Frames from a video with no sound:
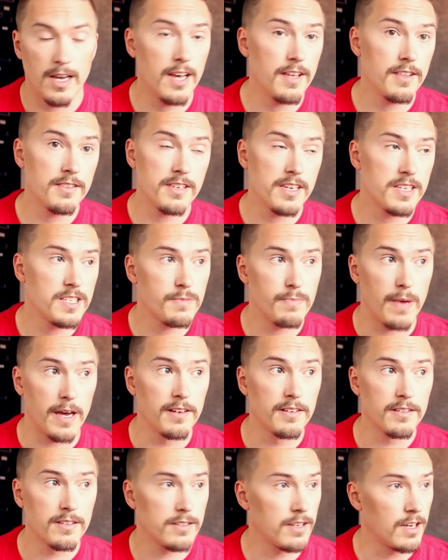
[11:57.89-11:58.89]
And they
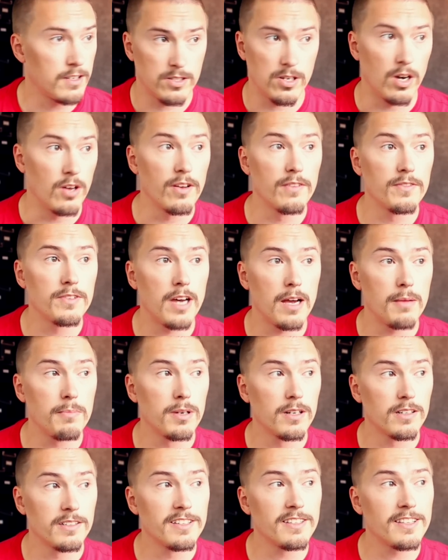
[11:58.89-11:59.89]
spent a ton of time
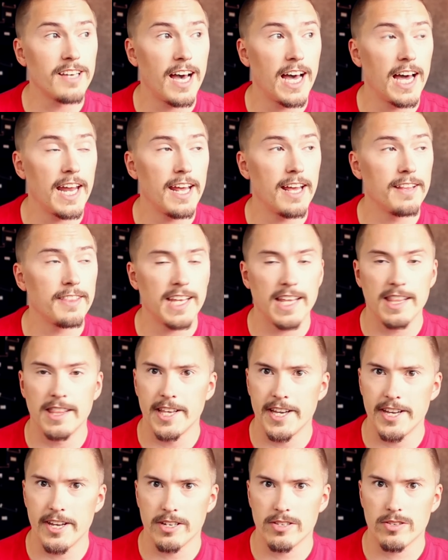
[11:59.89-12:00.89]
building that, and then
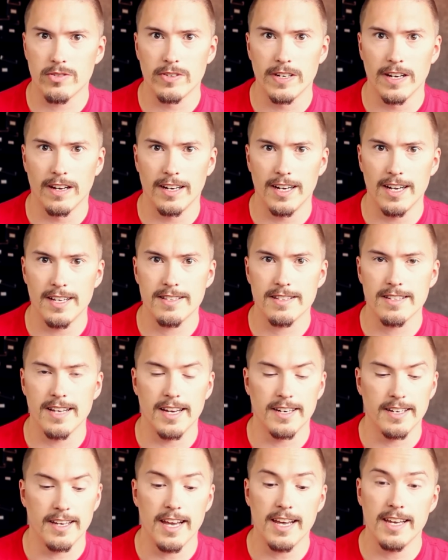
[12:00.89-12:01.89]
they just realized
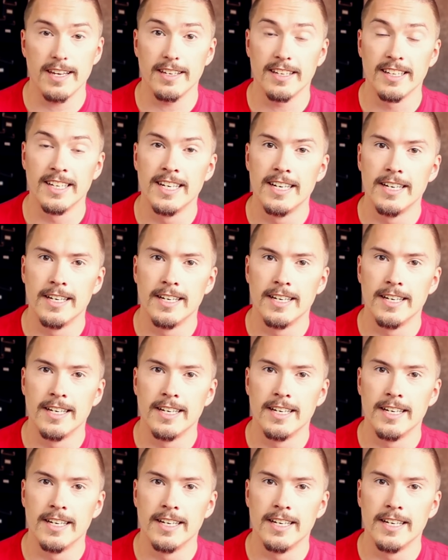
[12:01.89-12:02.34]
that, hey,